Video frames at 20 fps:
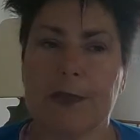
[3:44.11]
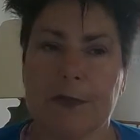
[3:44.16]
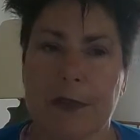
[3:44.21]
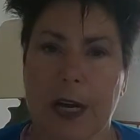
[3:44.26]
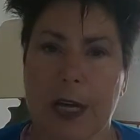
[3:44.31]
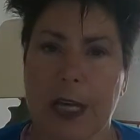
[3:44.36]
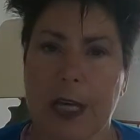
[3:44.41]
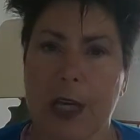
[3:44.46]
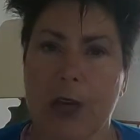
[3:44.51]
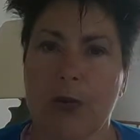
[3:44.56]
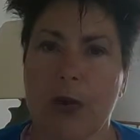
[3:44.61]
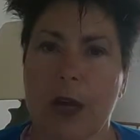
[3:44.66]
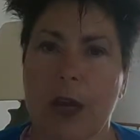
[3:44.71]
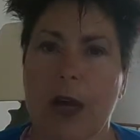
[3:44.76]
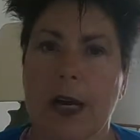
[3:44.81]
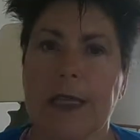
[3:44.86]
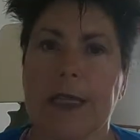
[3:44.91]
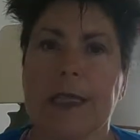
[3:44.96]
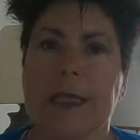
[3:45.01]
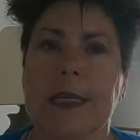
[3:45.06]
Try
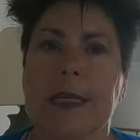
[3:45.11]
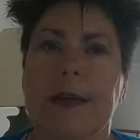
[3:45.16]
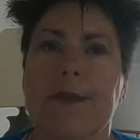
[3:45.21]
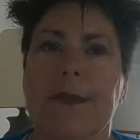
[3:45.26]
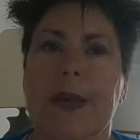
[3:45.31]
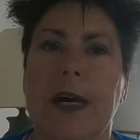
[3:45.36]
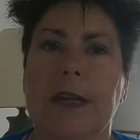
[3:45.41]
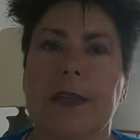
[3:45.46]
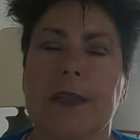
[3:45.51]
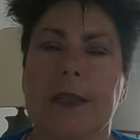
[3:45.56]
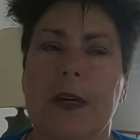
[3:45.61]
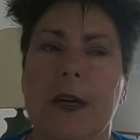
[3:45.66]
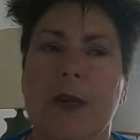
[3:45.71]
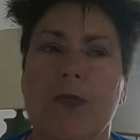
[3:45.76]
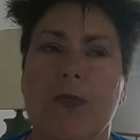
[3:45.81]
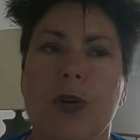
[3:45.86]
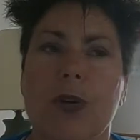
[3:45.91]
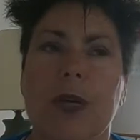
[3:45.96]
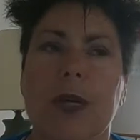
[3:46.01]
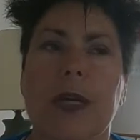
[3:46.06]
equalizing. If that's not
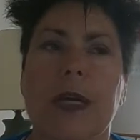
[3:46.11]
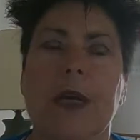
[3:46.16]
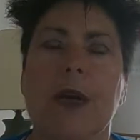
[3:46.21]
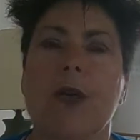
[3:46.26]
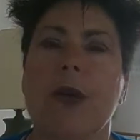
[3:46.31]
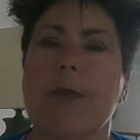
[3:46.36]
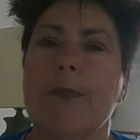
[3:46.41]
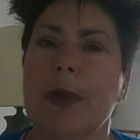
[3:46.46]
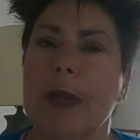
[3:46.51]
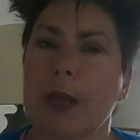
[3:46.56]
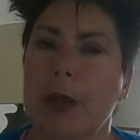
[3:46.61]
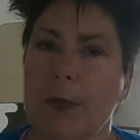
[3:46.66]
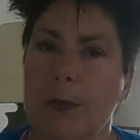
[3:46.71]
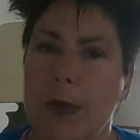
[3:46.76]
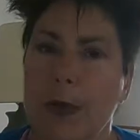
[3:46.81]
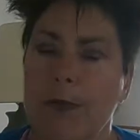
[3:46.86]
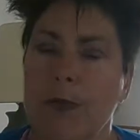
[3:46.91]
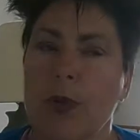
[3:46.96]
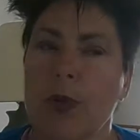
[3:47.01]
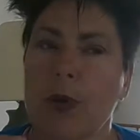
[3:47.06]
working, go up a little
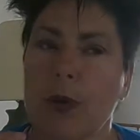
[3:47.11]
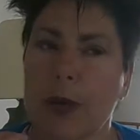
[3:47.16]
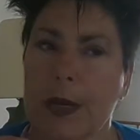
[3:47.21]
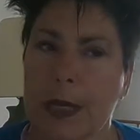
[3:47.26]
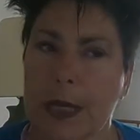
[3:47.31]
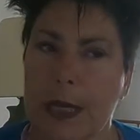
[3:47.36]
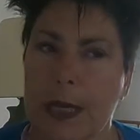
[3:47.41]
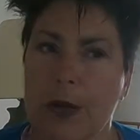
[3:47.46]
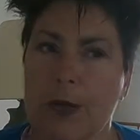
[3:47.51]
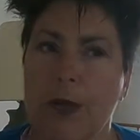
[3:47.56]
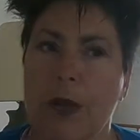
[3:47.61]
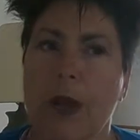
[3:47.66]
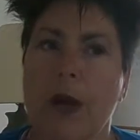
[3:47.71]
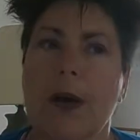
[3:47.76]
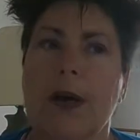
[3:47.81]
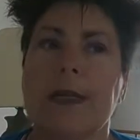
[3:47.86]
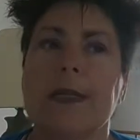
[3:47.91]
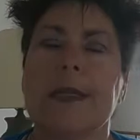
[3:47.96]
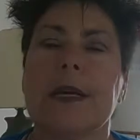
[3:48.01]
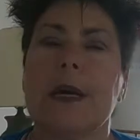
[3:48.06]
bit more,
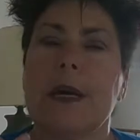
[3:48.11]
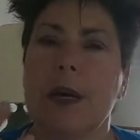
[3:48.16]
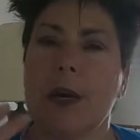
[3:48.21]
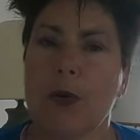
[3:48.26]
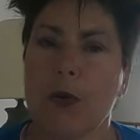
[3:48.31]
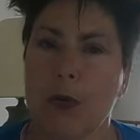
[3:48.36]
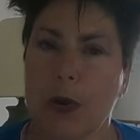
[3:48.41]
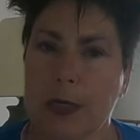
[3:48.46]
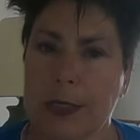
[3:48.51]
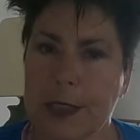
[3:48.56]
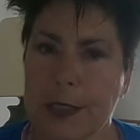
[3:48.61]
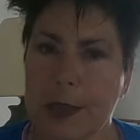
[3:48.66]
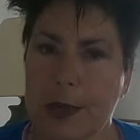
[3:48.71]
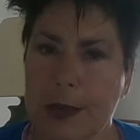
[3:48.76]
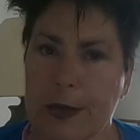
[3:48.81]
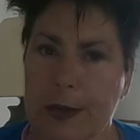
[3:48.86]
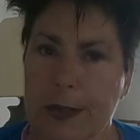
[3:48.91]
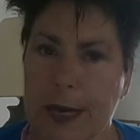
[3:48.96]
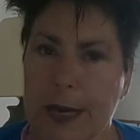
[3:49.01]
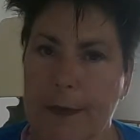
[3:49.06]
equalize. Once you
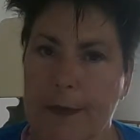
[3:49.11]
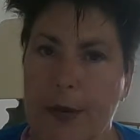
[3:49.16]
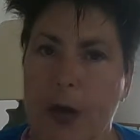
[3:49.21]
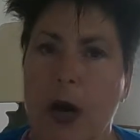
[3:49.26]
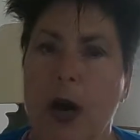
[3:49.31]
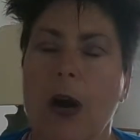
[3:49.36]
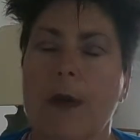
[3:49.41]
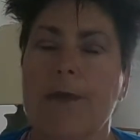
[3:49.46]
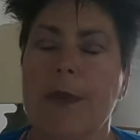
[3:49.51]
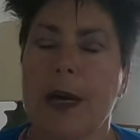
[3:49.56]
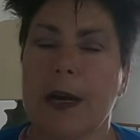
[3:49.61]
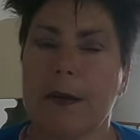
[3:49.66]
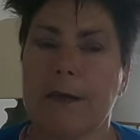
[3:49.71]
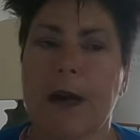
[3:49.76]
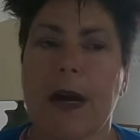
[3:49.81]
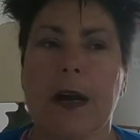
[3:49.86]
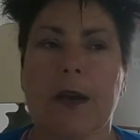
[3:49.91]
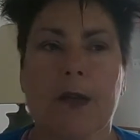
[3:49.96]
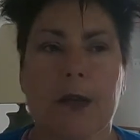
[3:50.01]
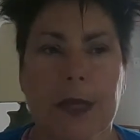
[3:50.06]
hear that pop, that
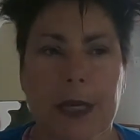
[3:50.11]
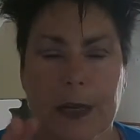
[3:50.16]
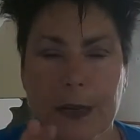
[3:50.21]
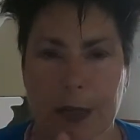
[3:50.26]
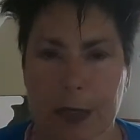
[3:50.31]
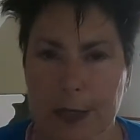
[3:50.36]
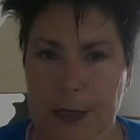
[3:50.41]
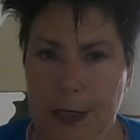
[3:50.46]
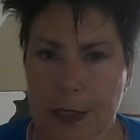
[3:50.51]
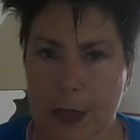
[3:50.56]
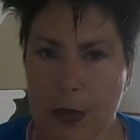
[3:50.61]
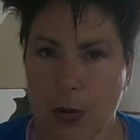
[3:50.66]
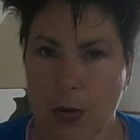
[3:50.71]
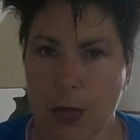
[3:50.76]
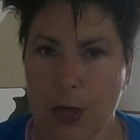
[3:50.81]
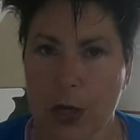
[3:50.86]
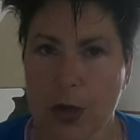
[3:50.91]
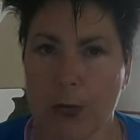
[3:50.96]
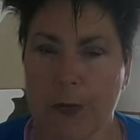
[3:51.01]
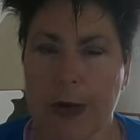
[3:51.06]
crackle, then you can
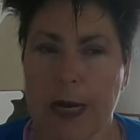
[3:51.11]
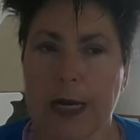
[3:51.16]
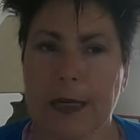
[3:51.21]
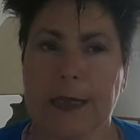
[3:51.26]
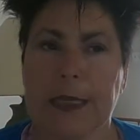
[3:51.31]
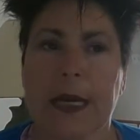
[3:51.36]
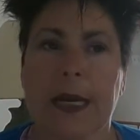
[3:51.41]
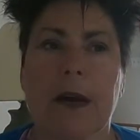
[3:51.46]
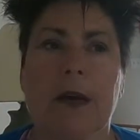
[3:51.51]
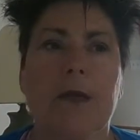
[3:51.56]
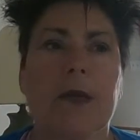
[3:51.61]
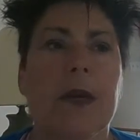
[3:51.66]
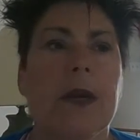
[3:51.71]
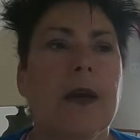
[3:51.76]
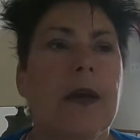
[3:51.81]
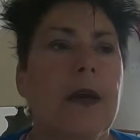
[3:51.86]
slowly go back down.